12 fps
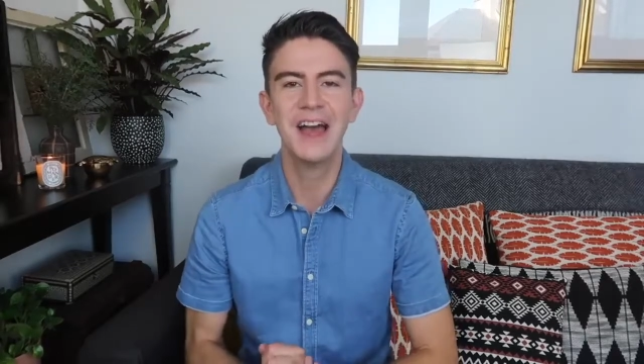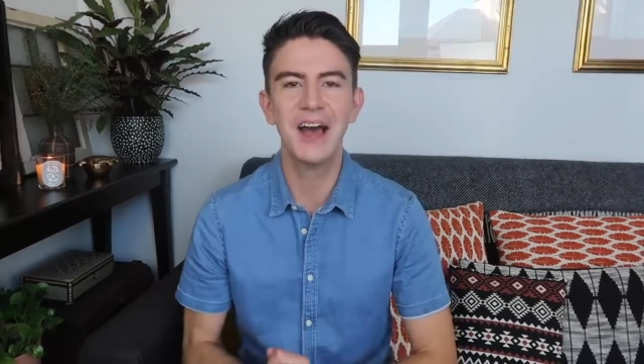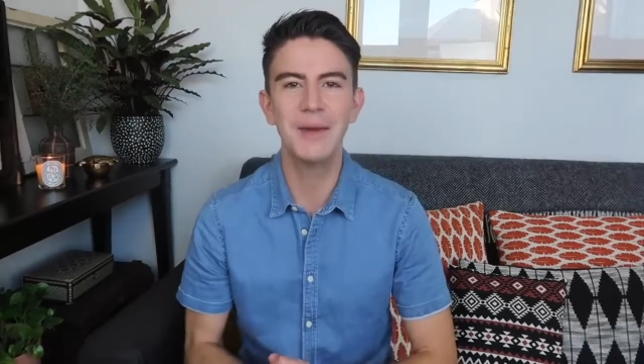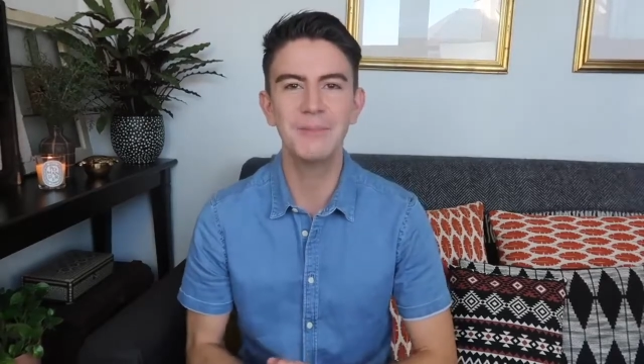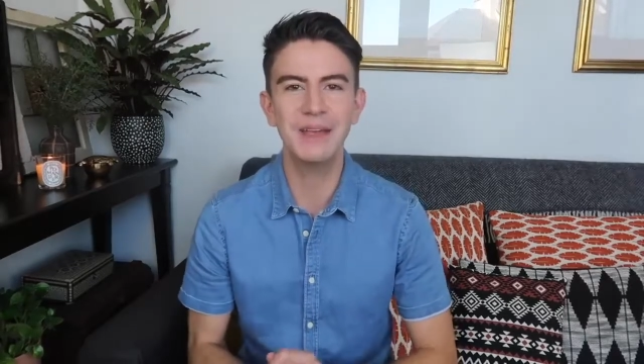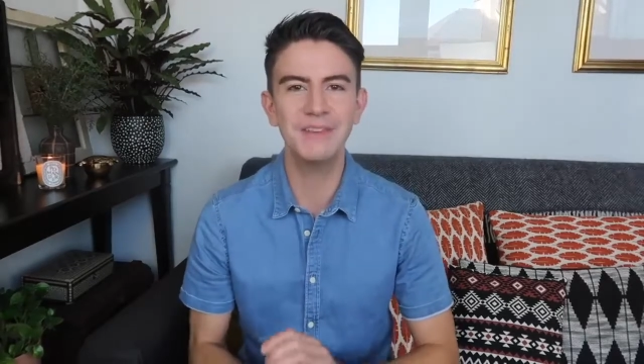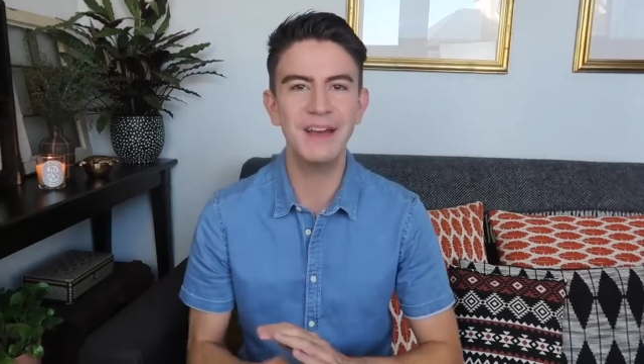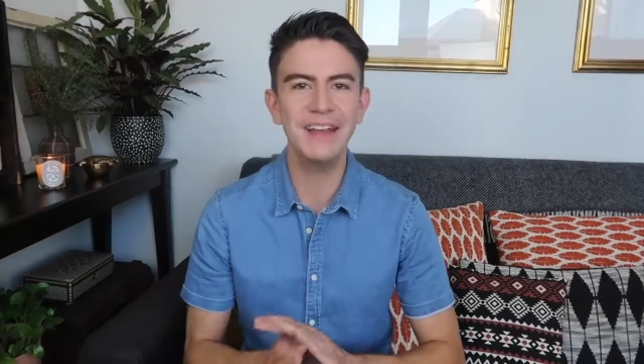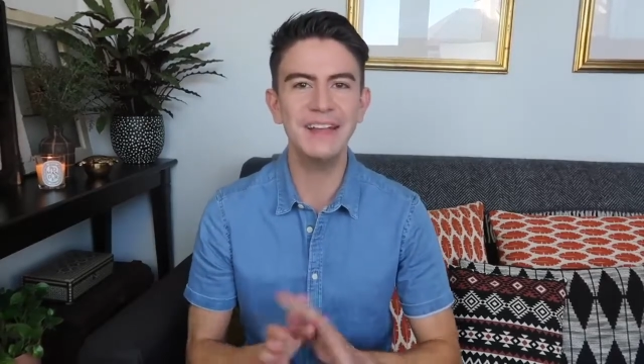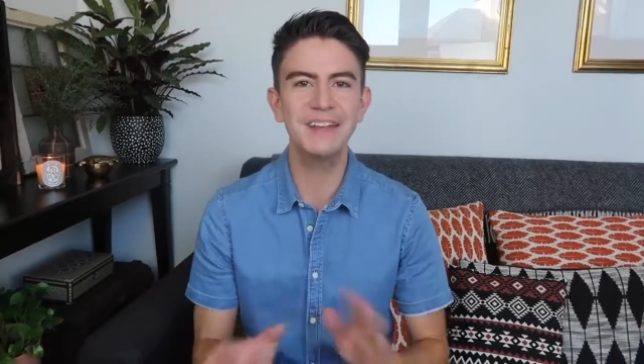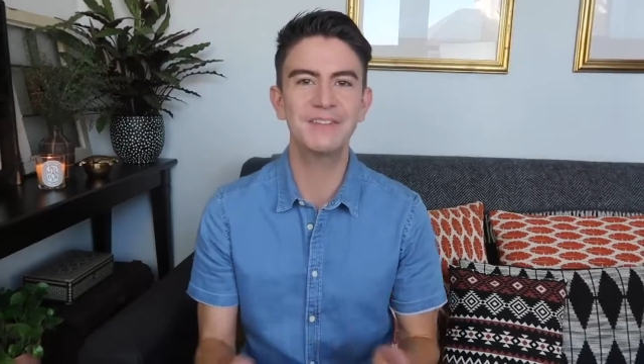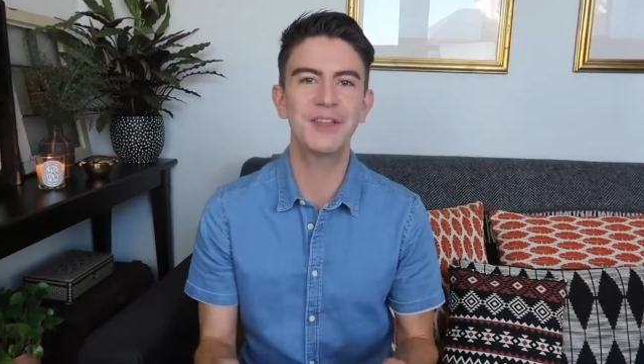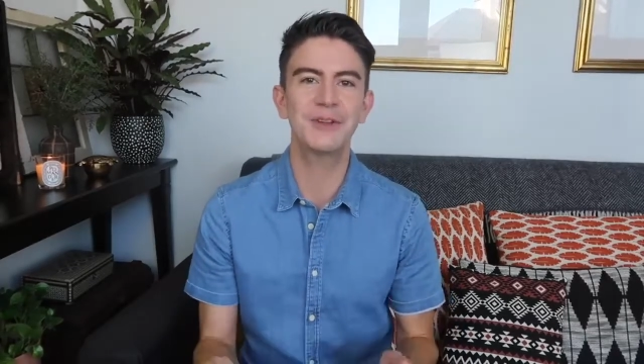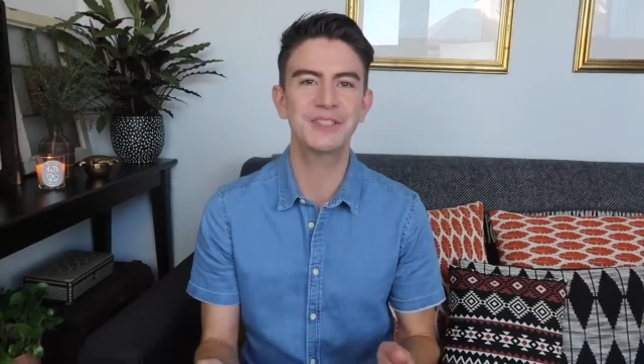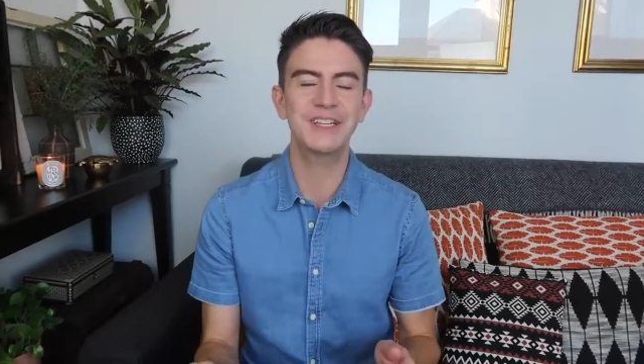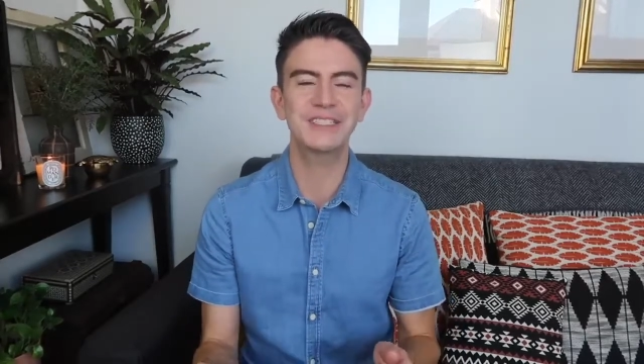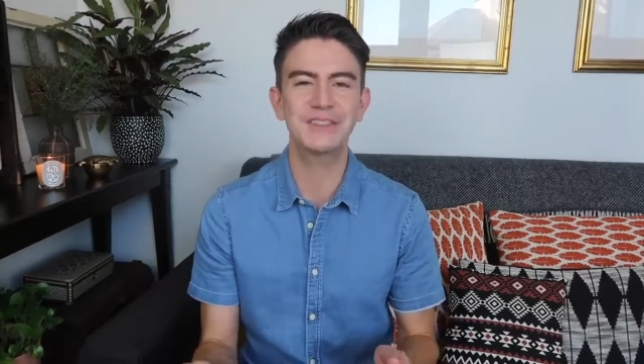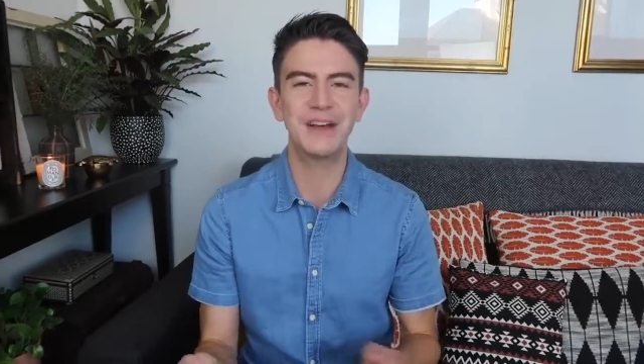But if any of those
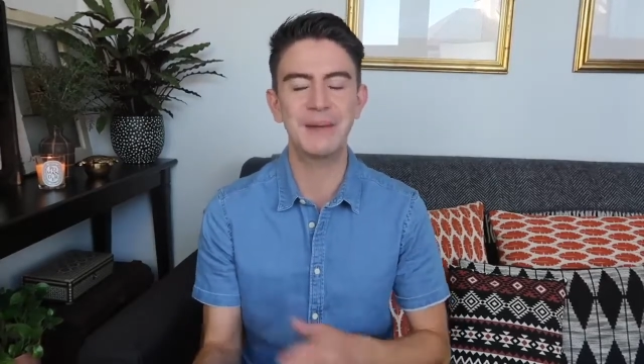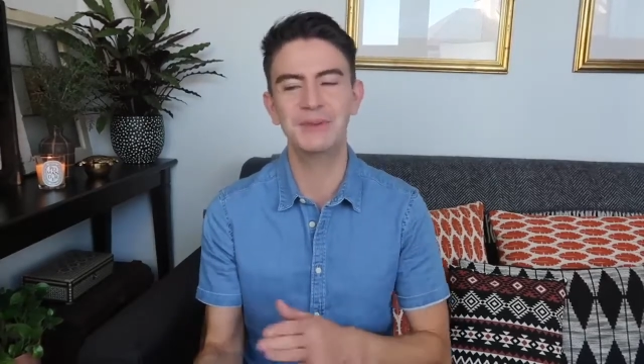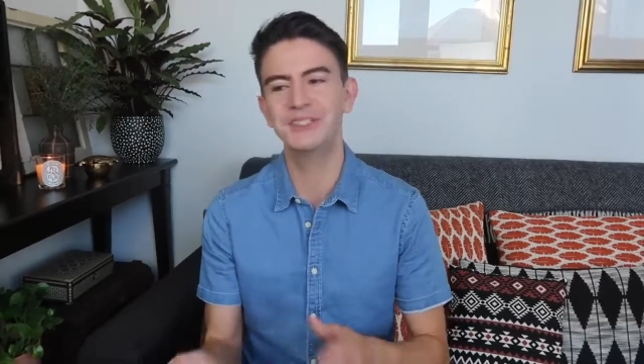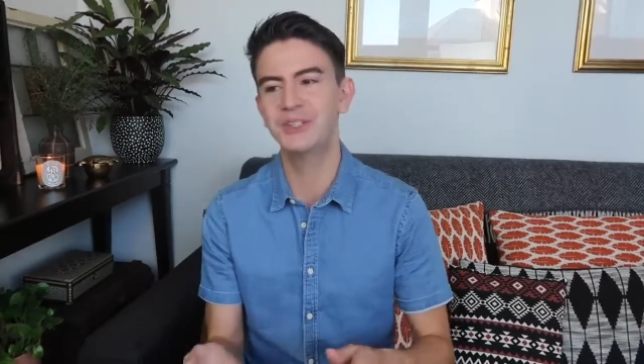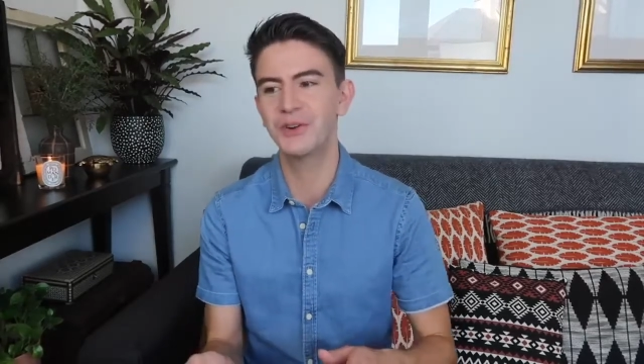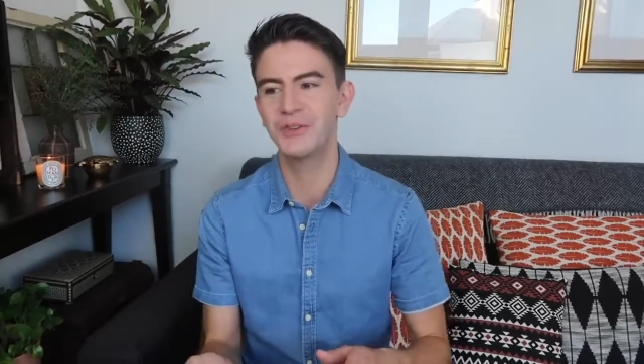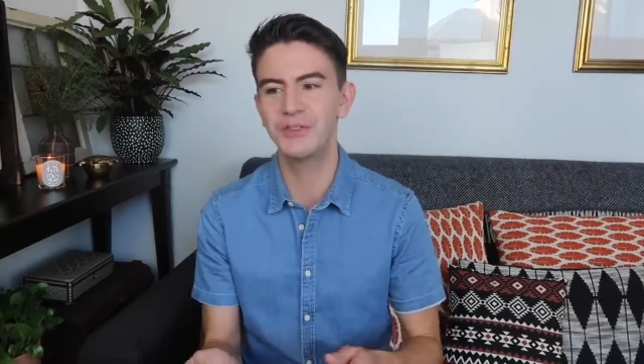things have happened to you,